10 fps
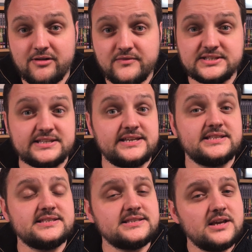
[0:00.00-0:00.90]
other
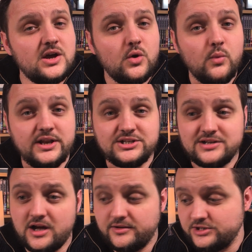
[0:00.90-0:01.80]
scenes, when
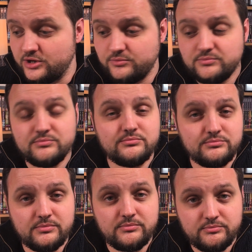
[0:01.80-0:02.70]
you know,
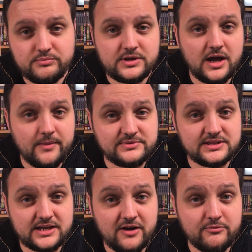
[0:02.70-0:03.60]
up to
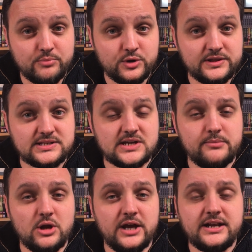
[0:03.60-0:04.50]
the current point in the
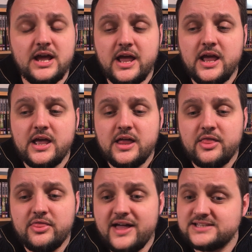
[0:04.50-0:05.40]
timeline,
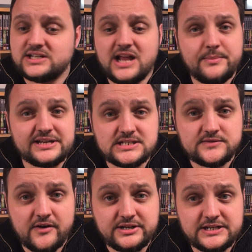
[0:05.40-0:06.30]
their dynamic is
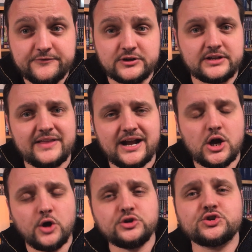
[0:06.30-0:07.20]
very different, and that
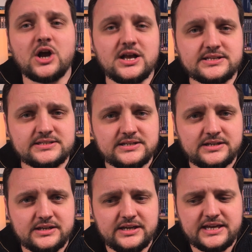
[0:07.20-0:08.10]
contrast
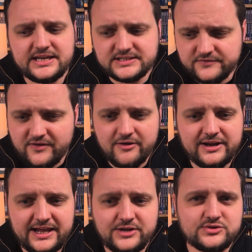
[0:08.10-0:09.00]
is very
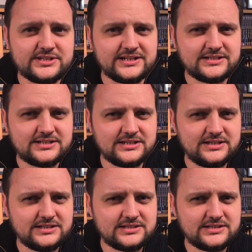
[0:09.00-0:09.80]
interesting to